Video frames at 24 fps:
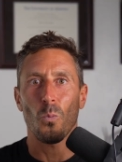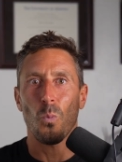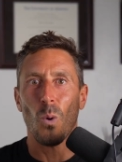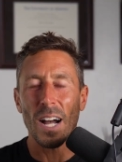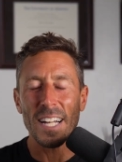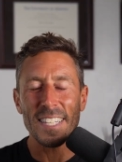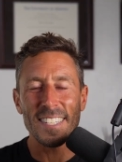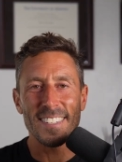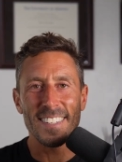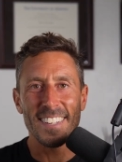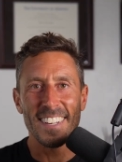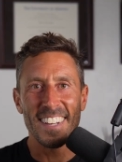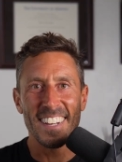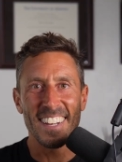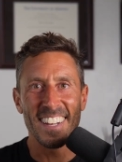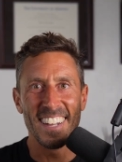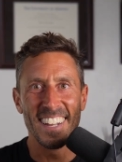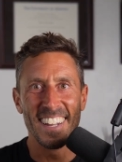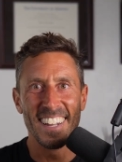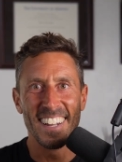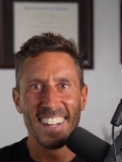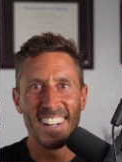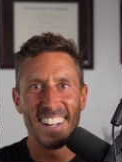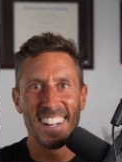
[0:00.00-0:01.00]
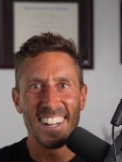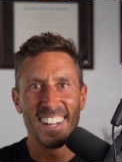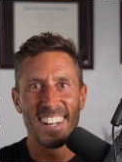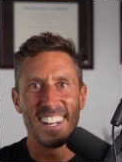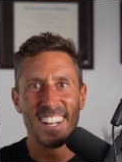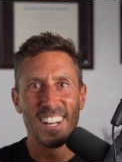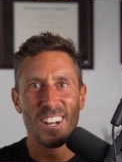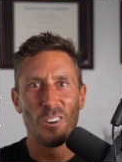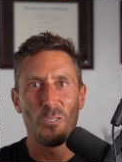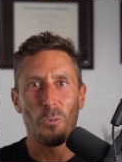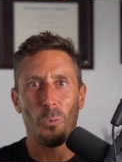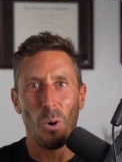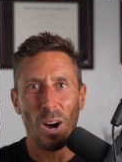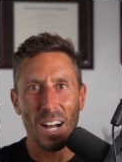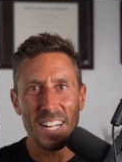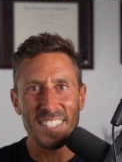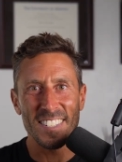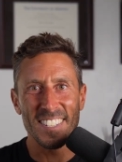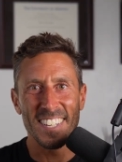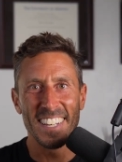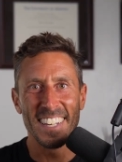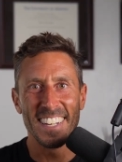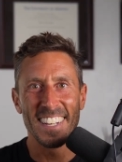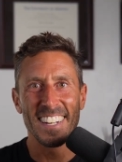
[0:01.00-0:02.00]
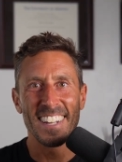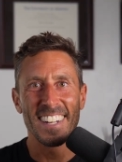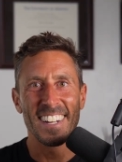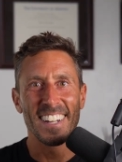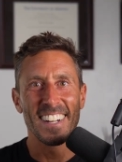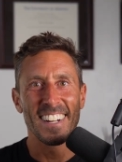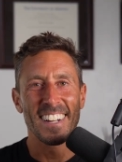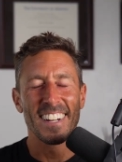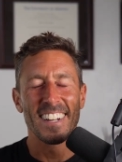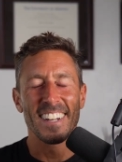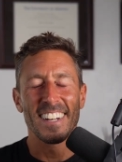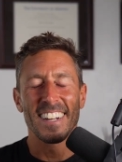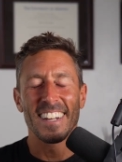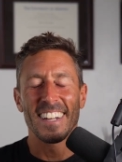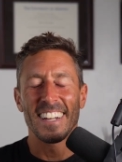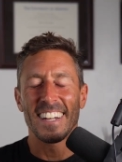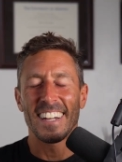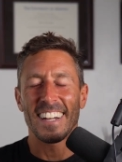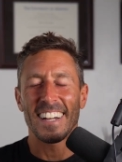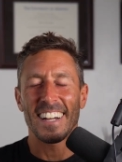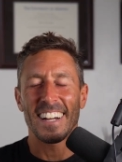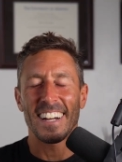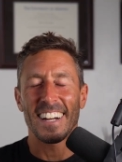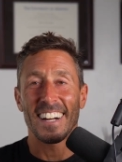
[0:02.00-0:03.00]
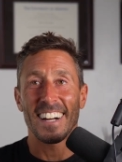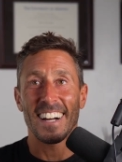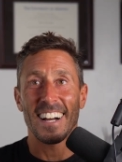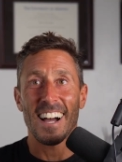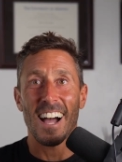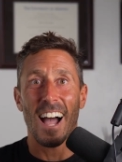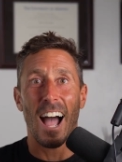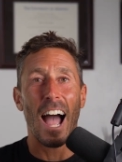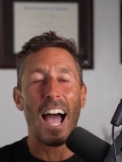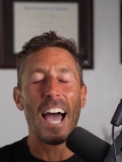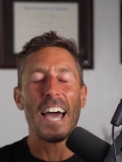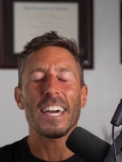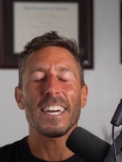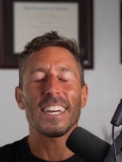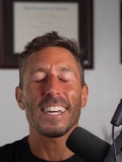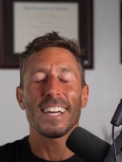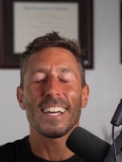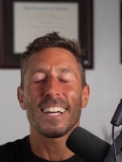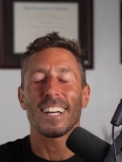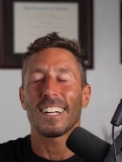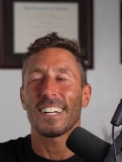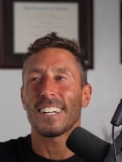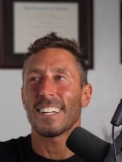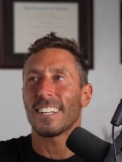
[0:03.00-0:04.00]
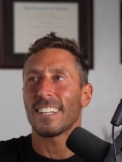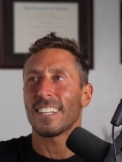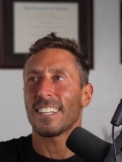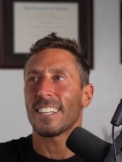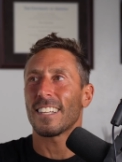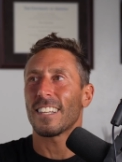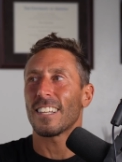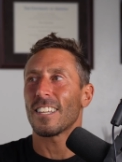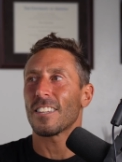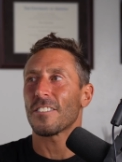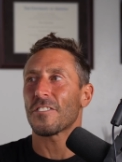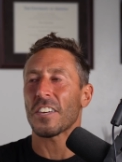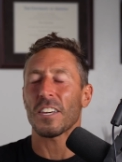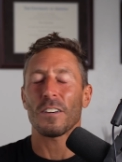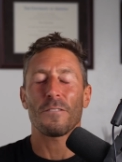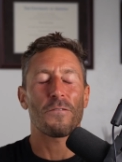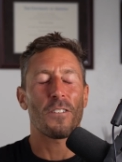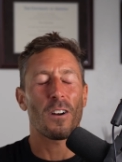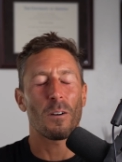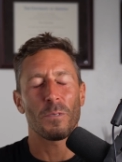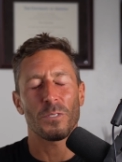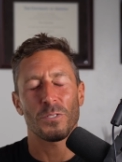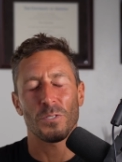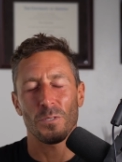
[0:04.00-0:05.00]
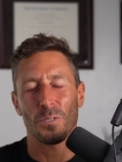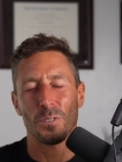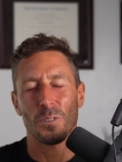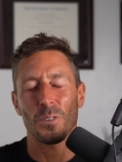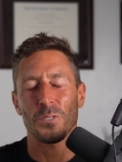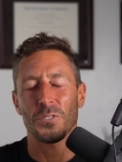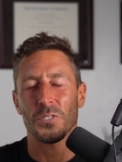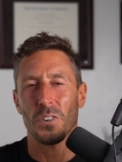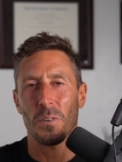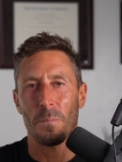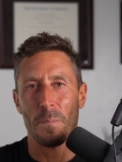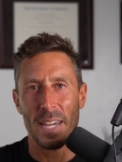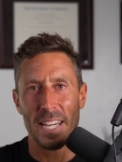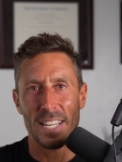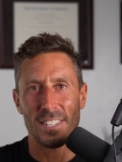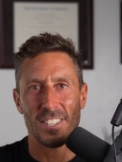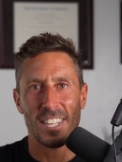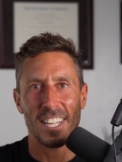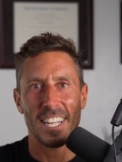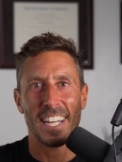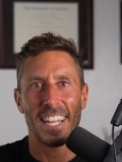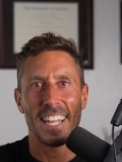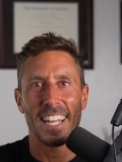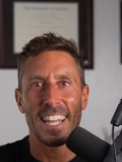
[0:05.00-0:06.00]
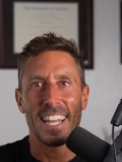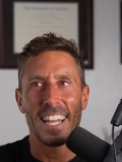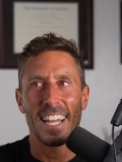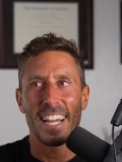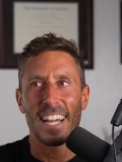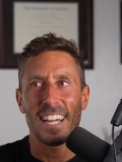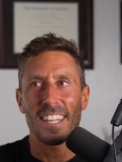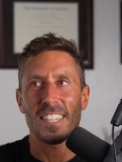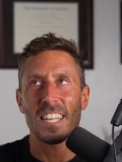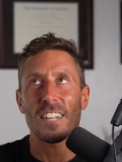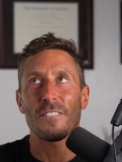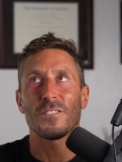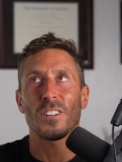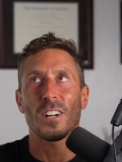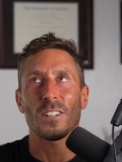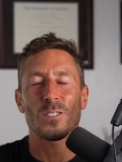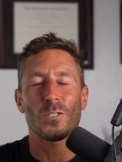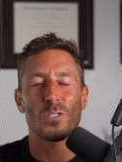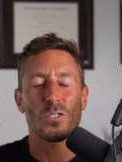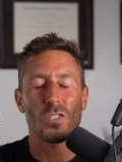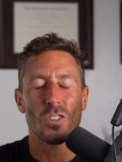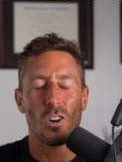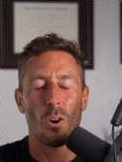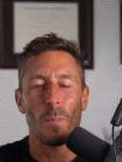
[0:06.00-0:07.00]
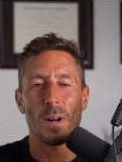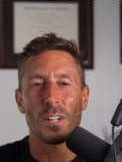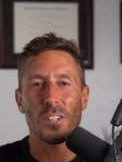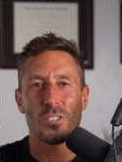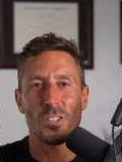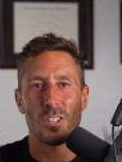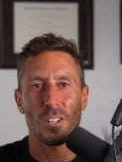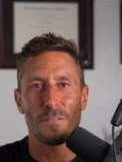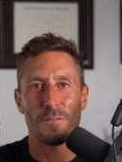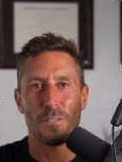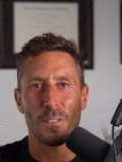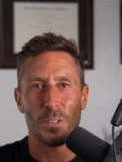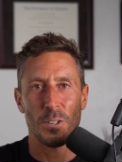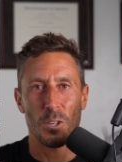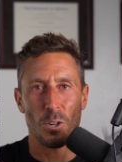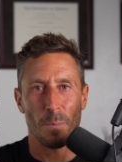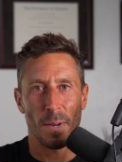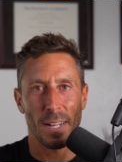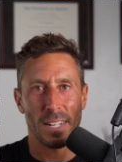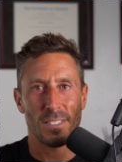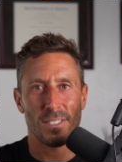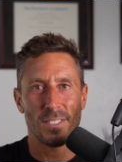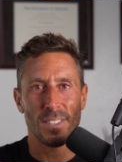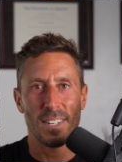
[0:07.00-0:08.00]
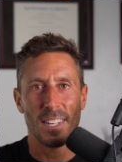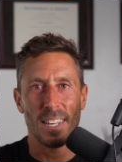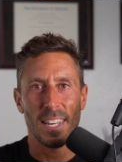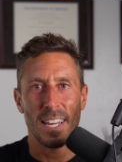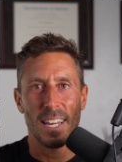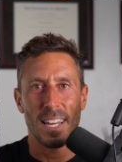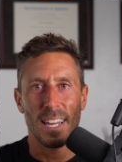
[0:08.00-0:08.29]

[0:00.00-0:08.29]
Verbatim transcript: What? What? I think pharmaceuticals are amazing. They've done so much good for humans.